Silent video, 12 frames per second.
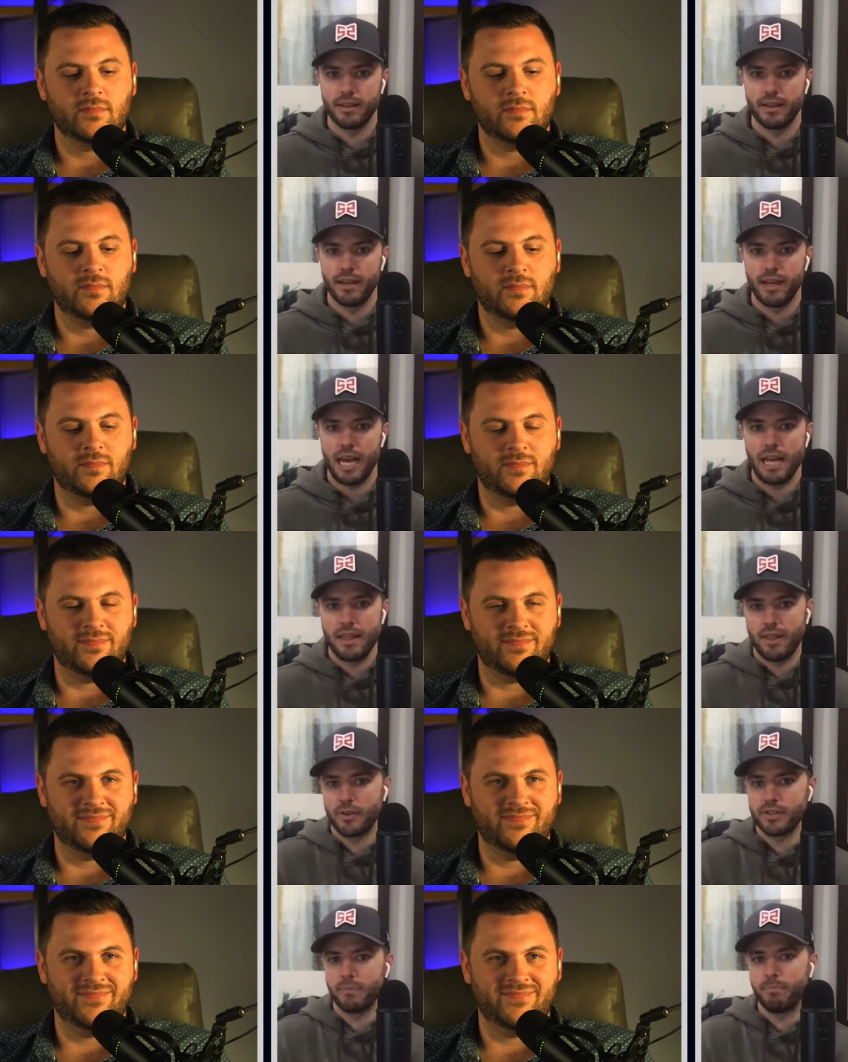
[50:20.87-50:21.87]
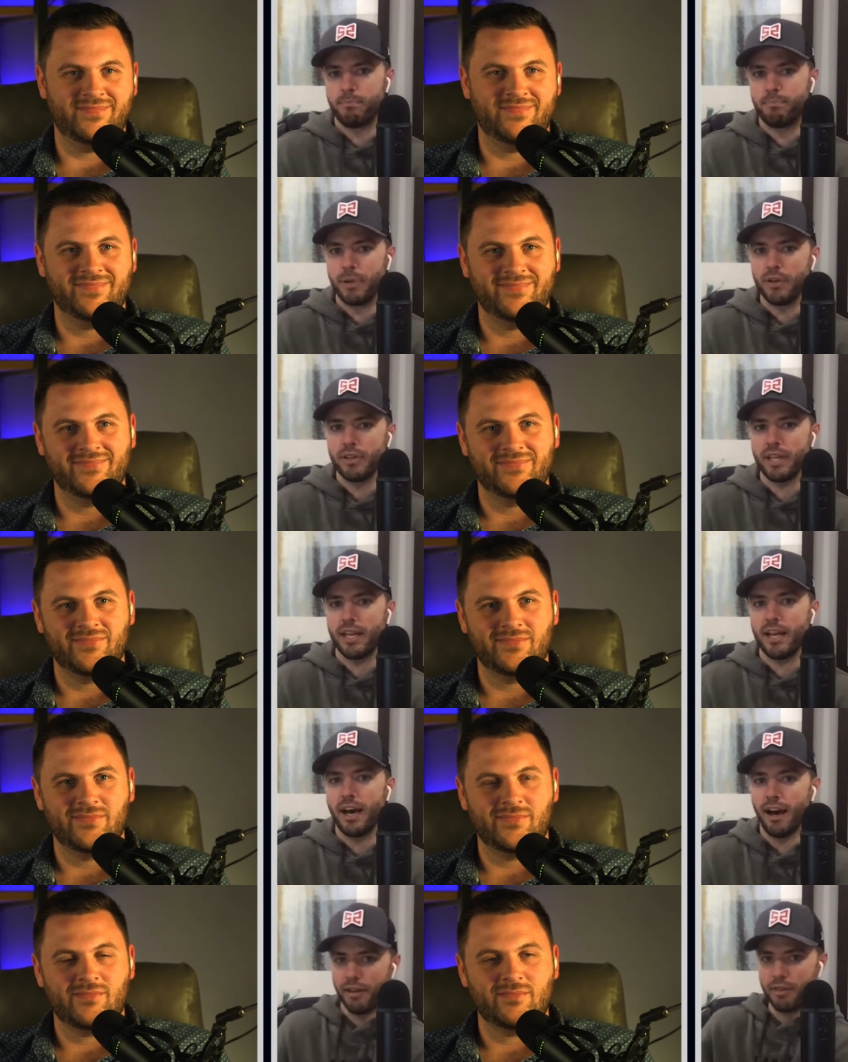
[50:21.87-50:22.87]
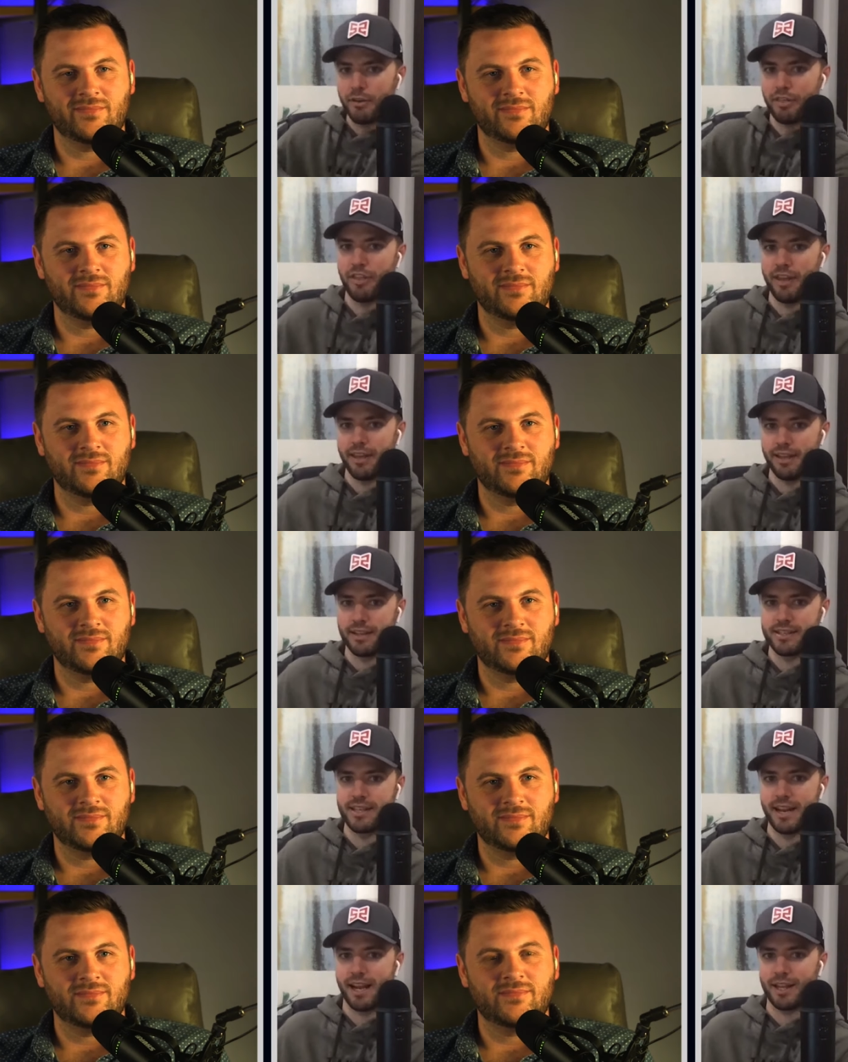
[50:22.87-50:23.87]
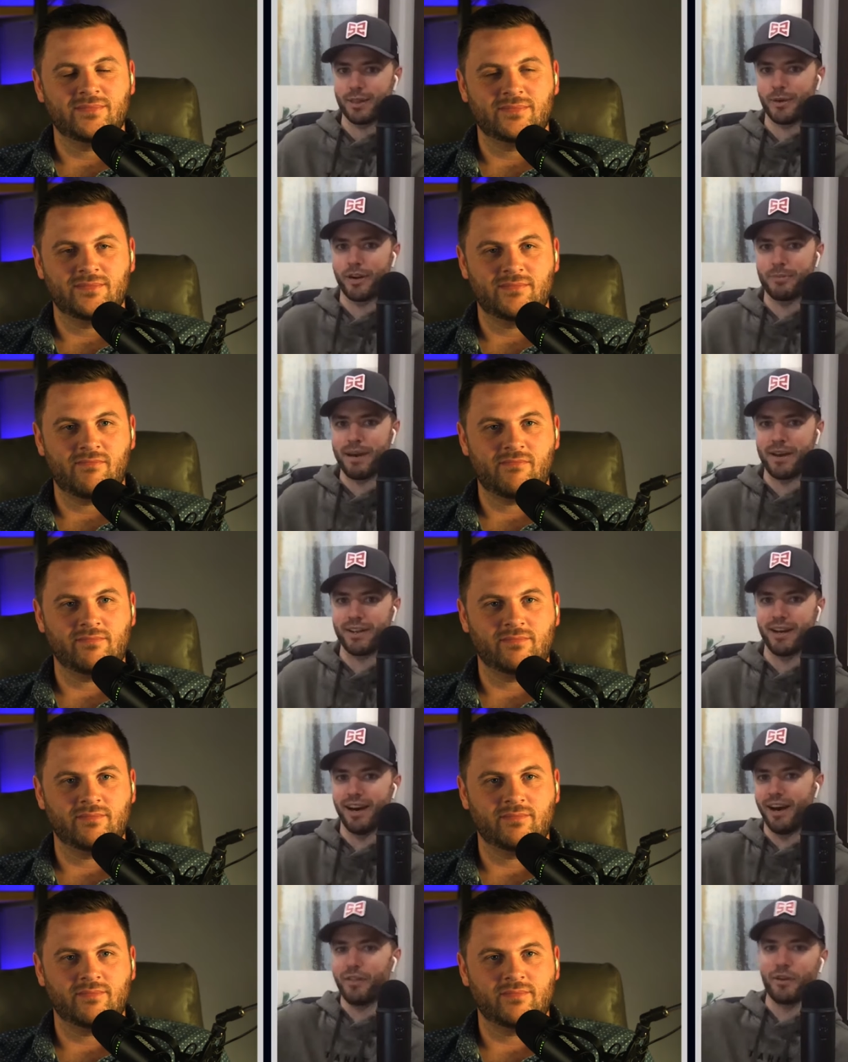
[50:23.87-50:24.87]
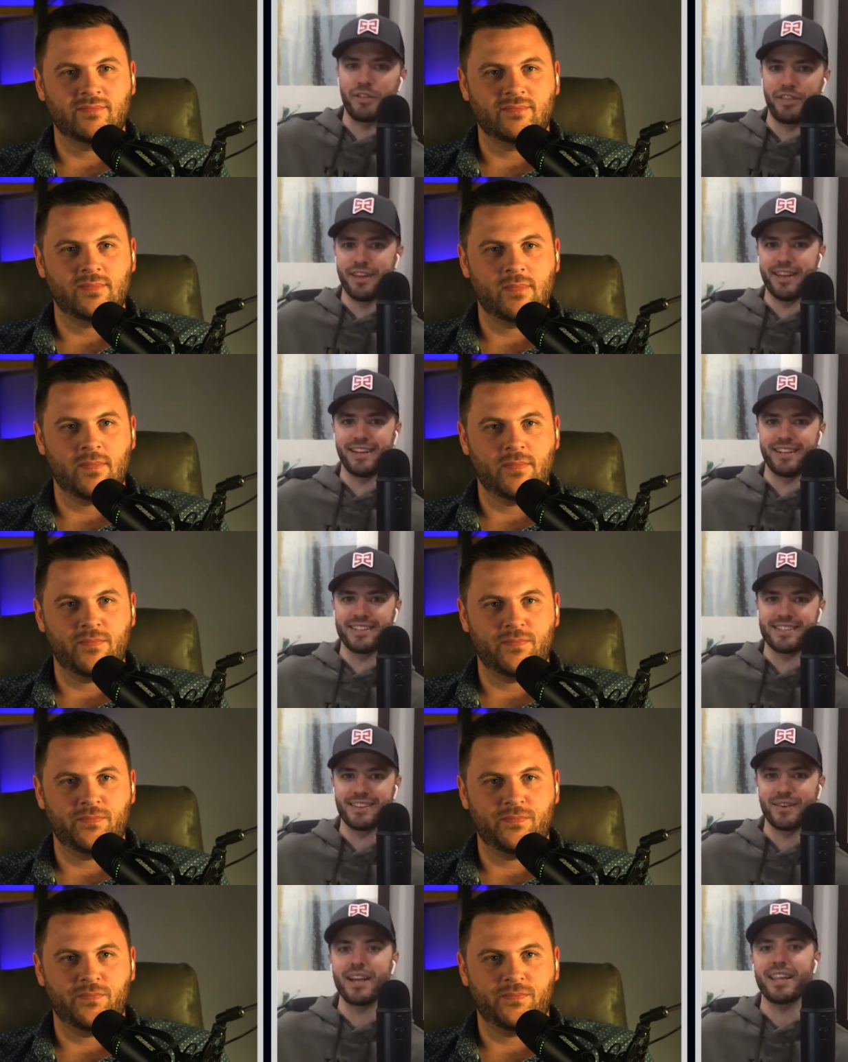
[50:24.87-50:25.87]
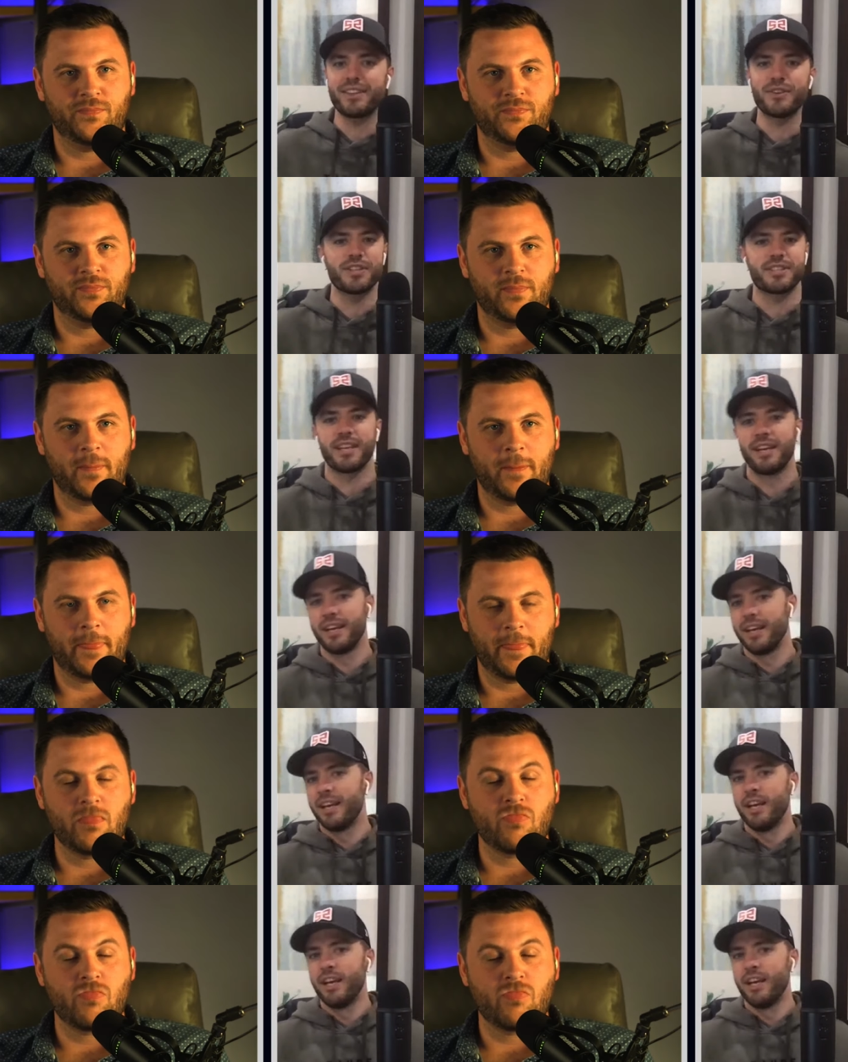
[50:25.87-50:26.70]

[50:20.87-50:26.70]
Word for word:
Speaker 1: and then there's a billion other things that I could learn about other things, right? Like there's just,